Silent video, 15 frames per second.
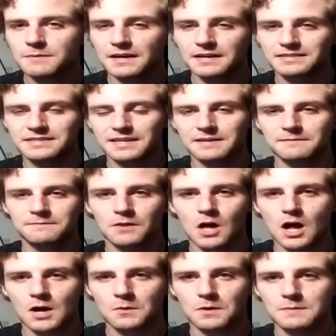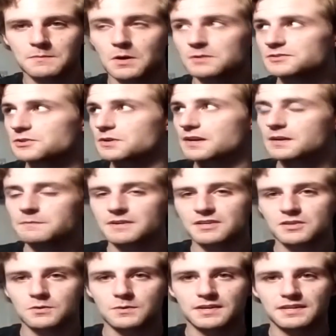but it's like a vlog where I'm also going to be
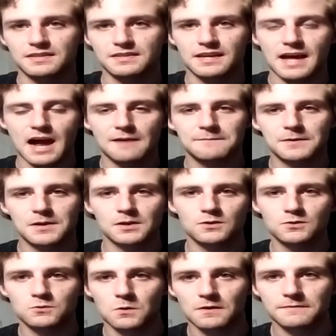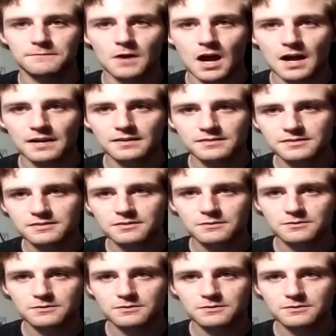doing the African dwarf frogs.